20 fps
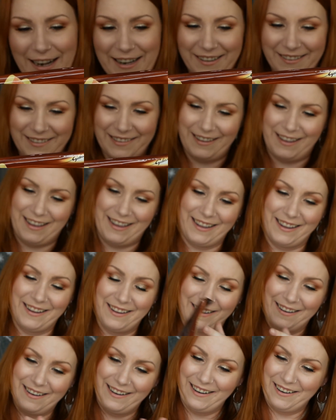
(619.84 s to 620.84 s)
Galaxy.
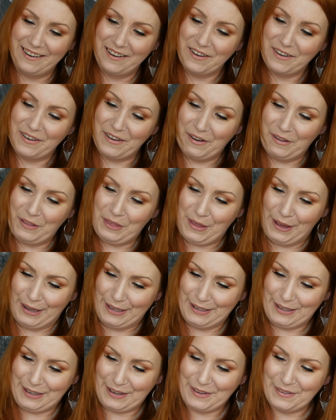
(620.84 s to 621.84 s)
Oh,
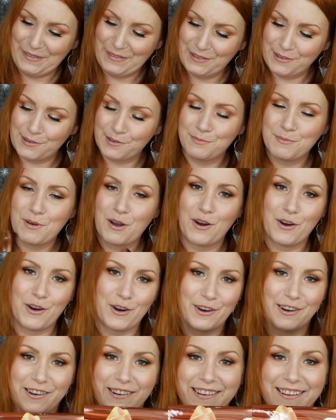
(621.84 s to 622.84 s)
thank you.
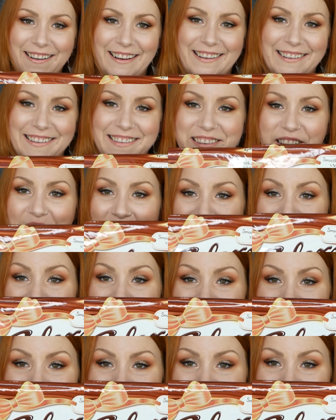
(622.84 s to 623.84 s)
Oh, that is so
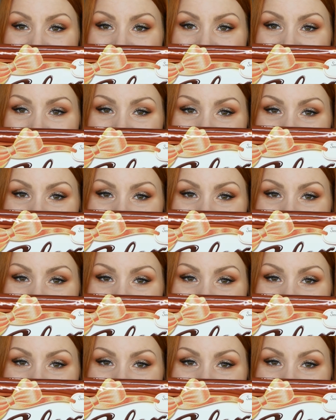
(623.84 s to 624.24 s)
nice.